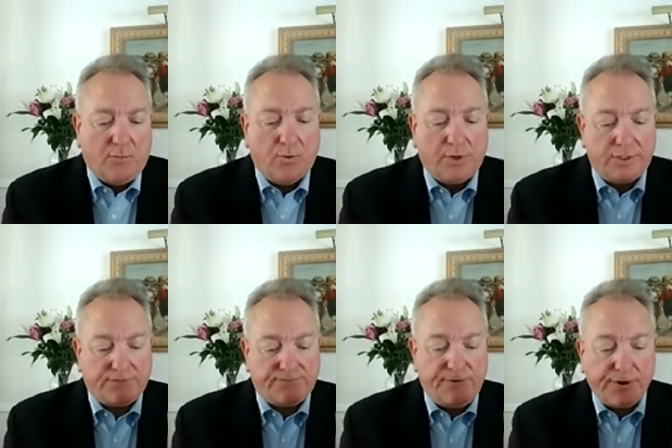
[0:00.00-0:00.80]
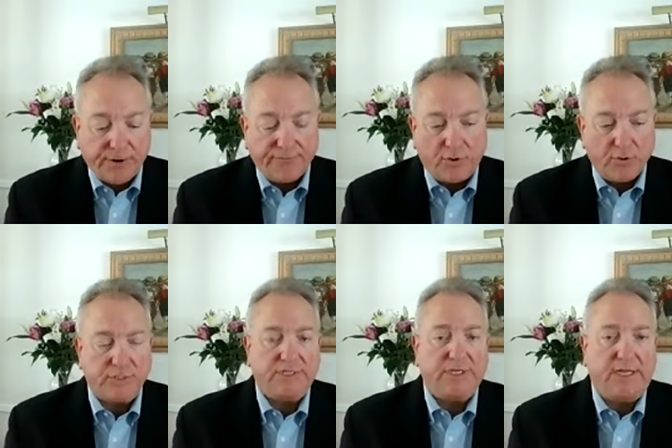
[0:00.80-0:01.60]
was very
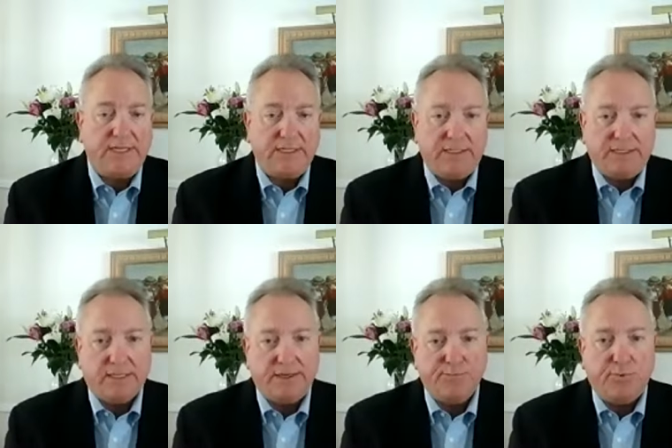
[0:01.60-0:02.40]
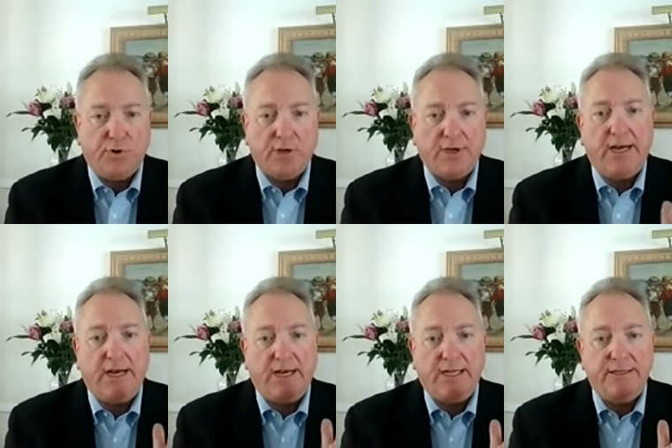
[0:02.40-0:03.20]
focused on selling his book
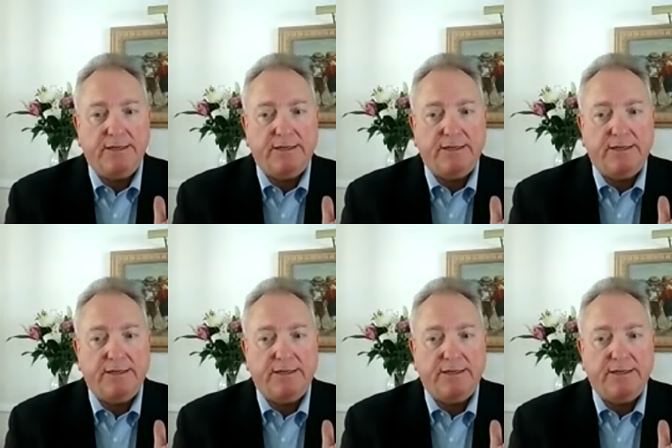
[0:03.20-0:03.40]
on um,